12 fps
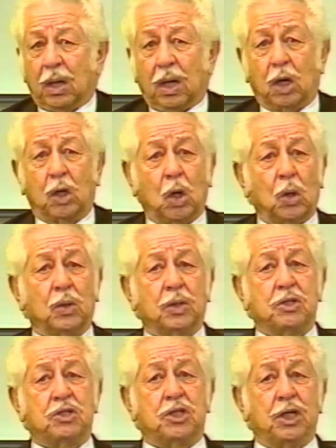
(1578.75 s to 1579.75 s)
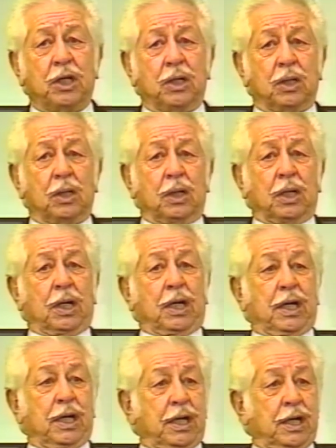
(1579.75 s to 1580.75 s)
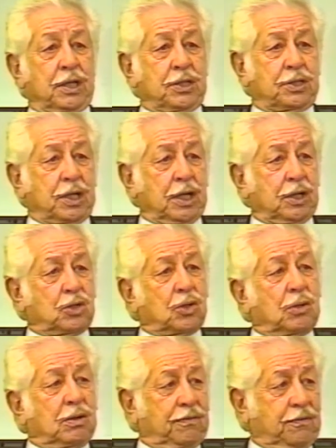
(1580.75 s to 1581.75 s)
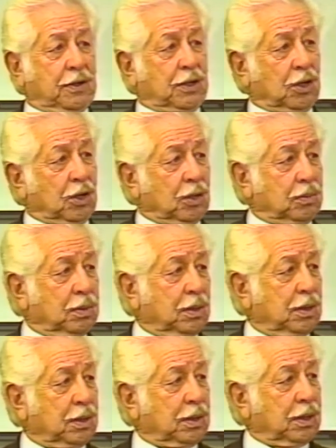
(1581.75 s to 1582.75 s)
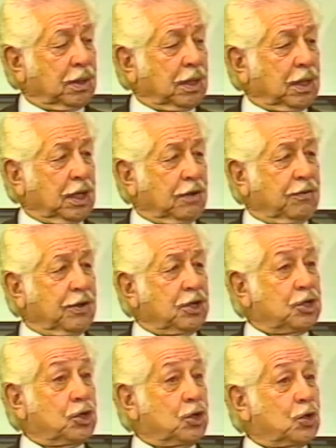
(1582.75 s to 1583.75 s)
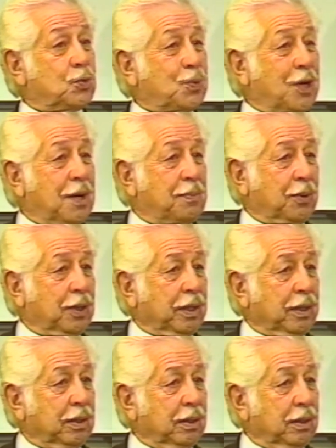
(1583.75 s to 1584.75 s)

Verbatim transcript: A golden seal is a terrific herb if it is used properly.